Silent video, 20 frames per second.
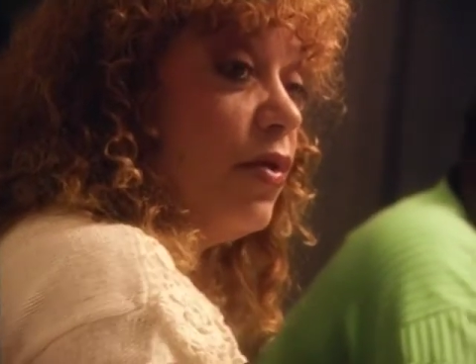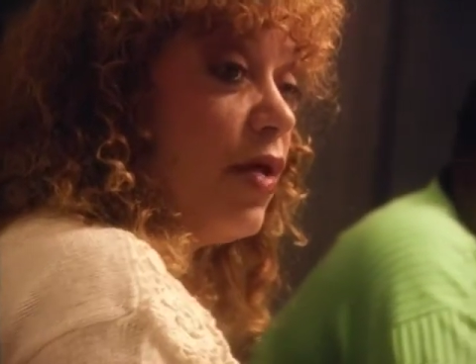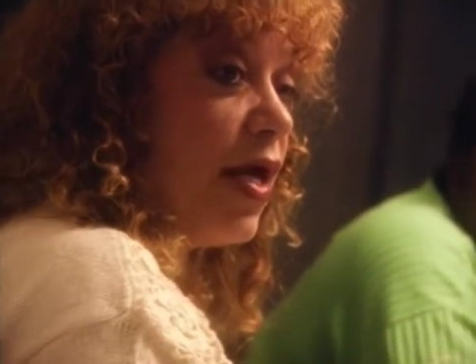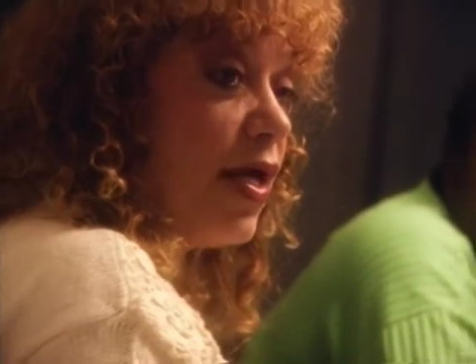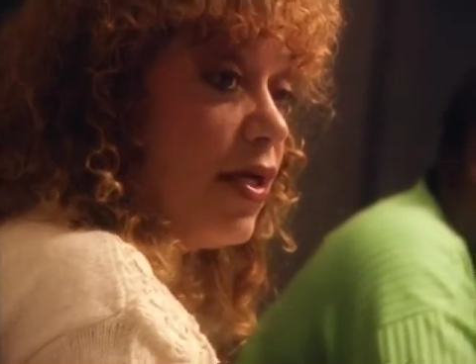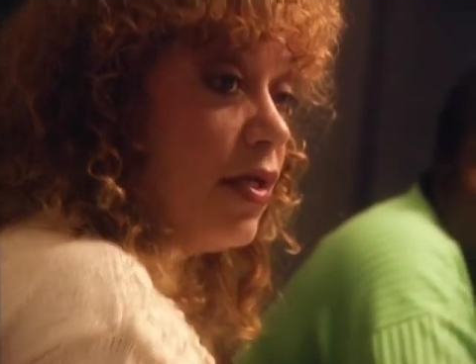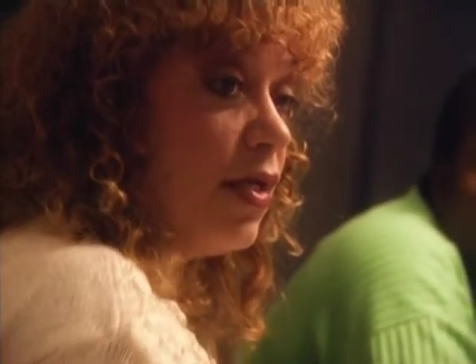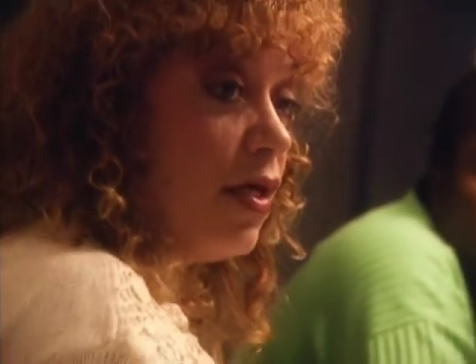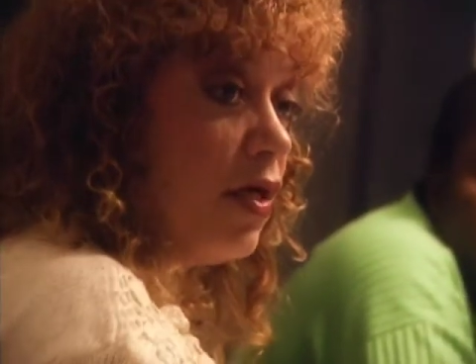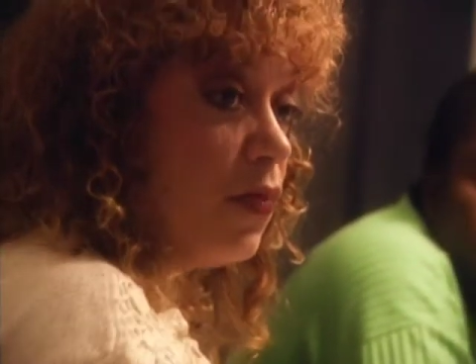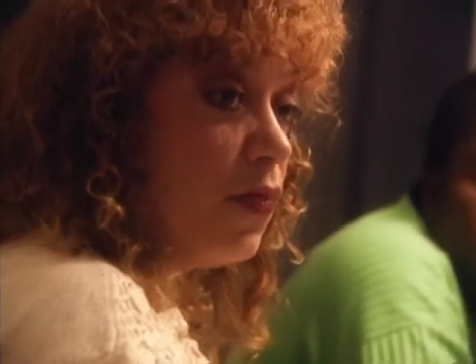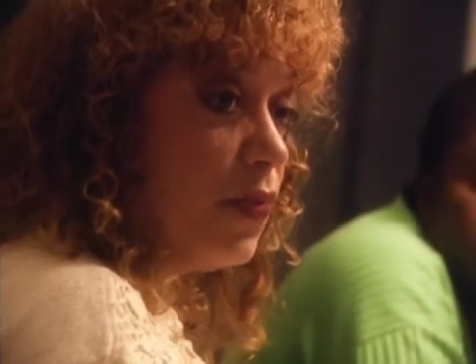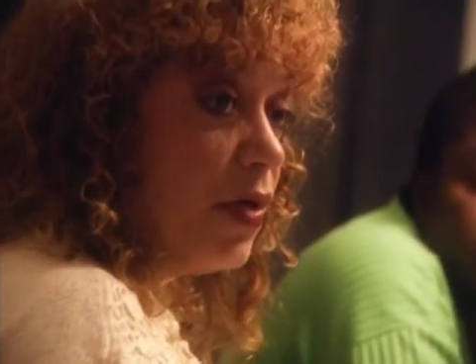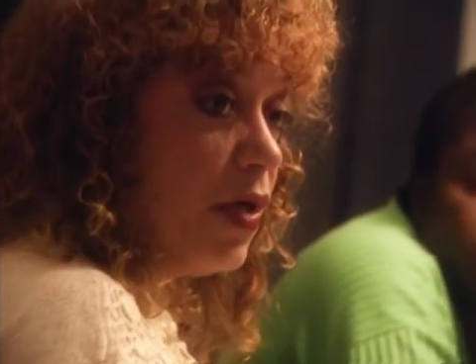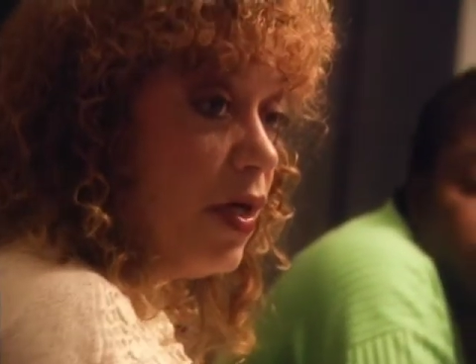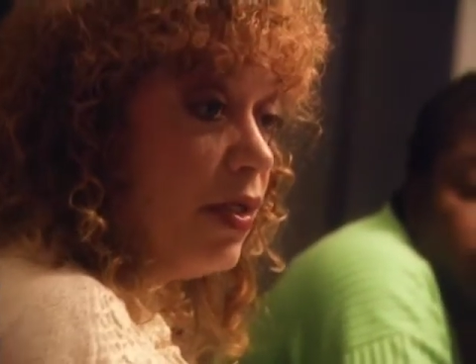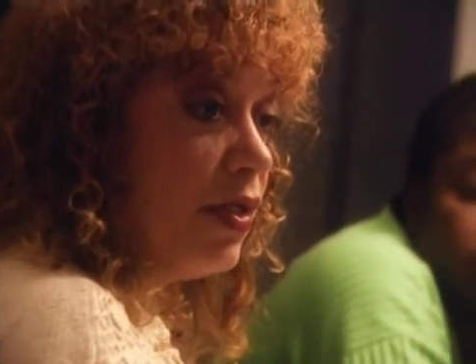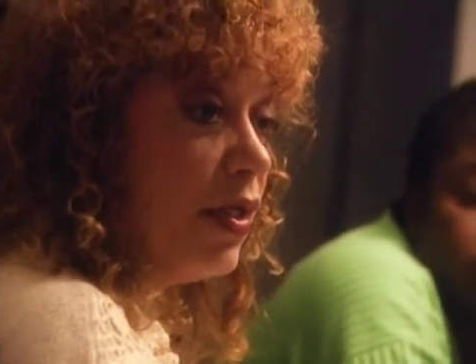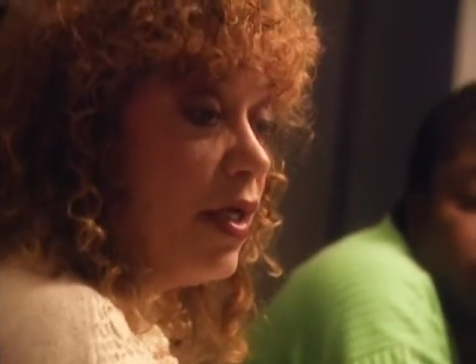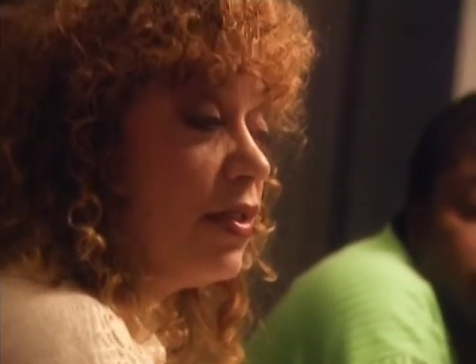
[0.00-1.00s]
and I can help
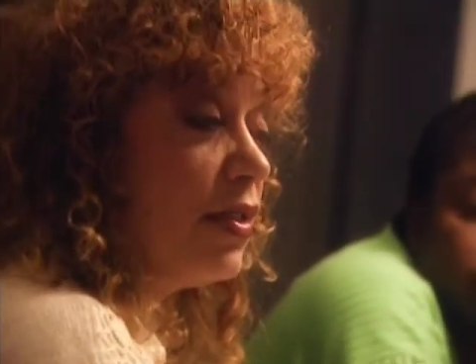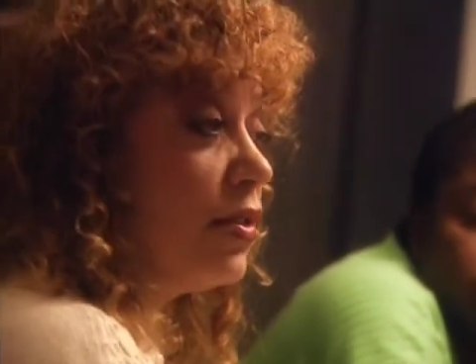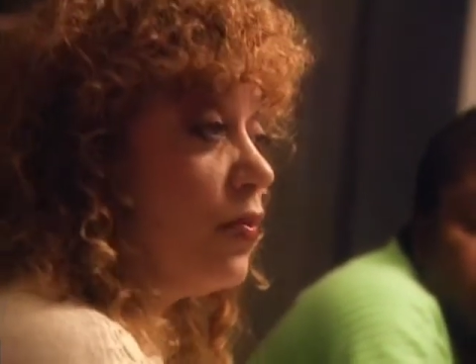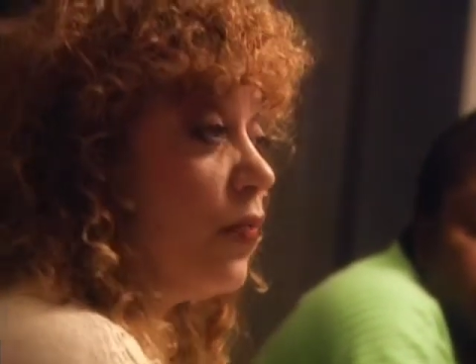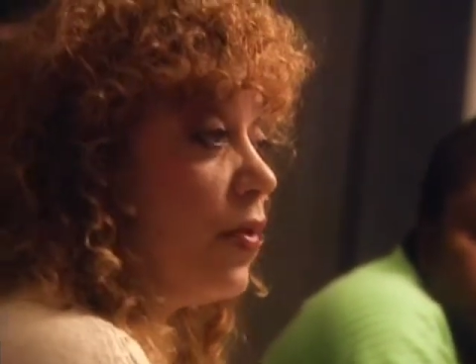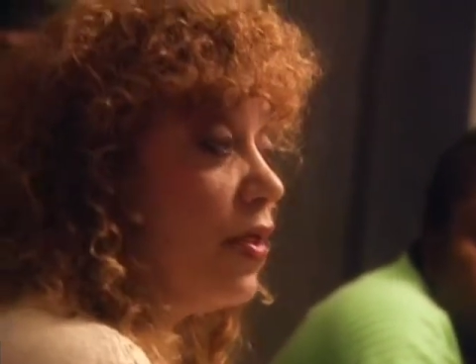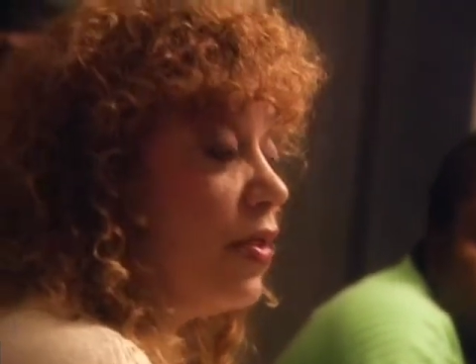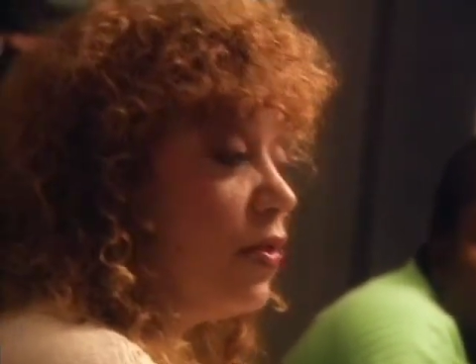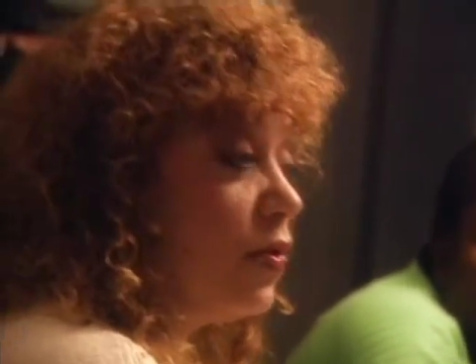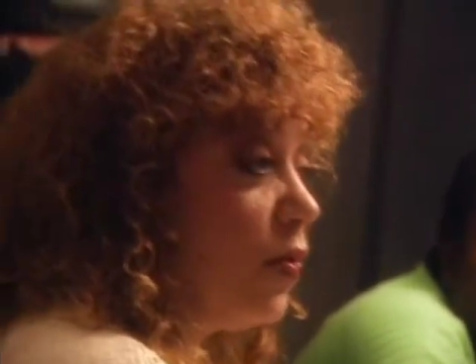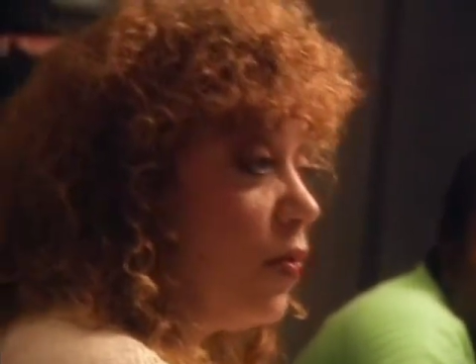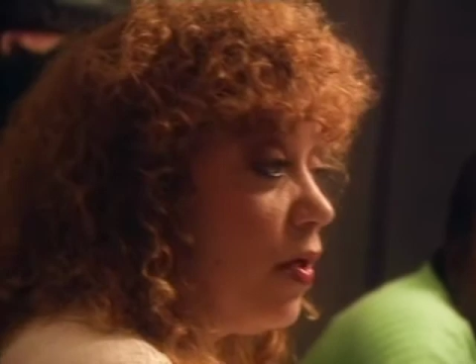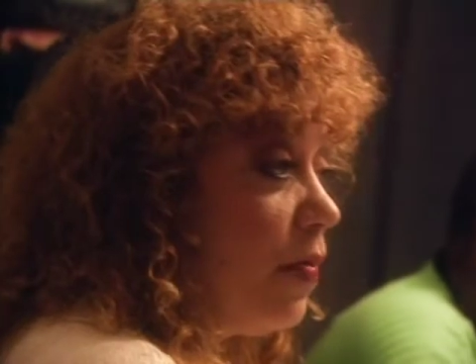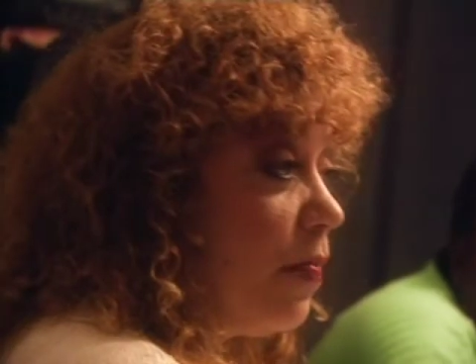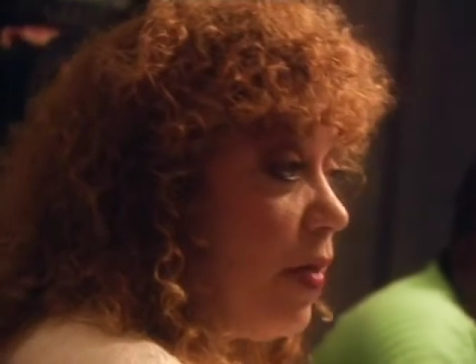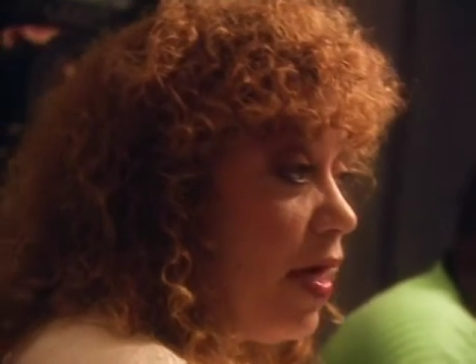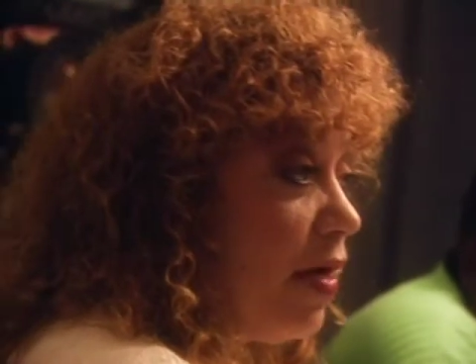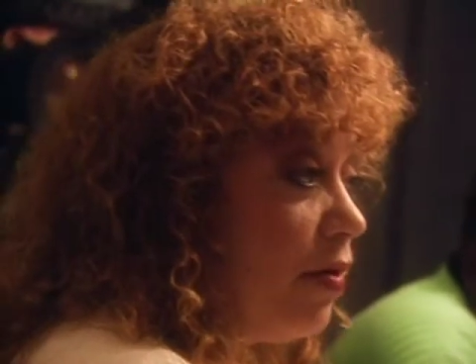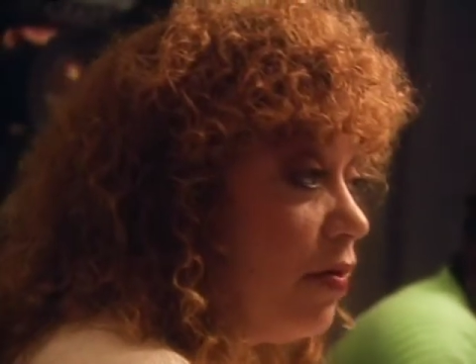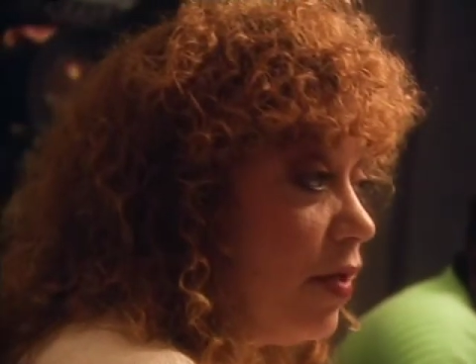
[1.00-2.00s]
you out, and that's what it's all
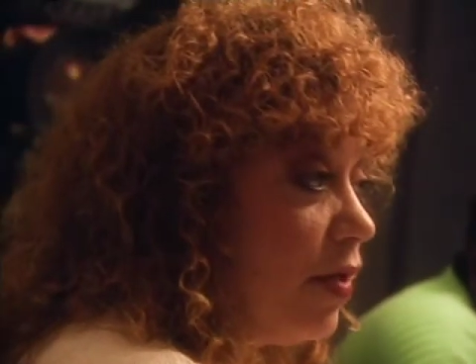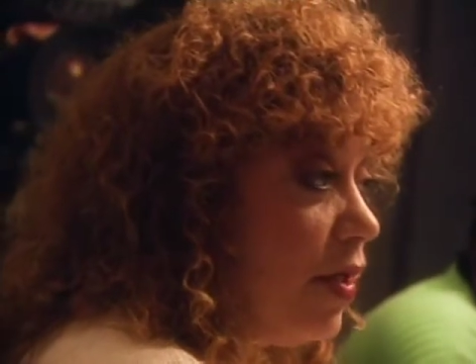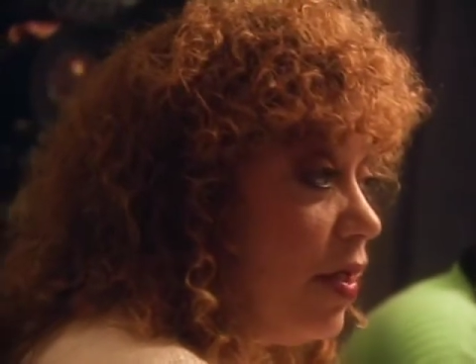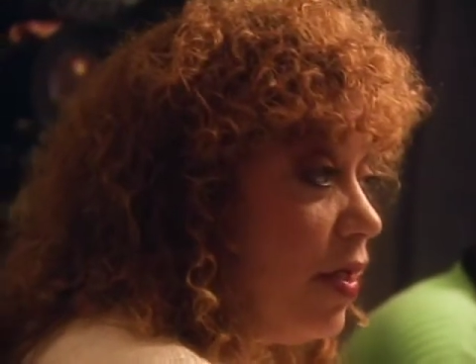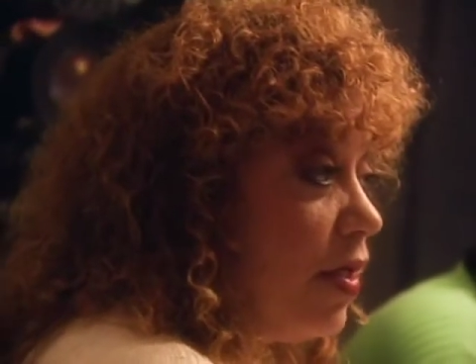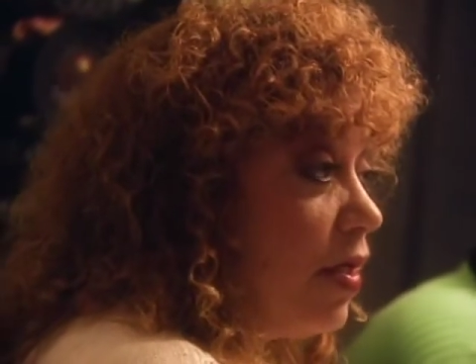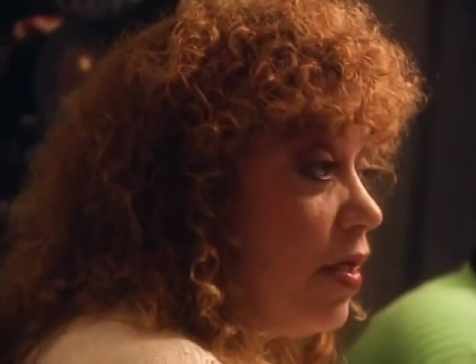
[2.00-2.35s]
about.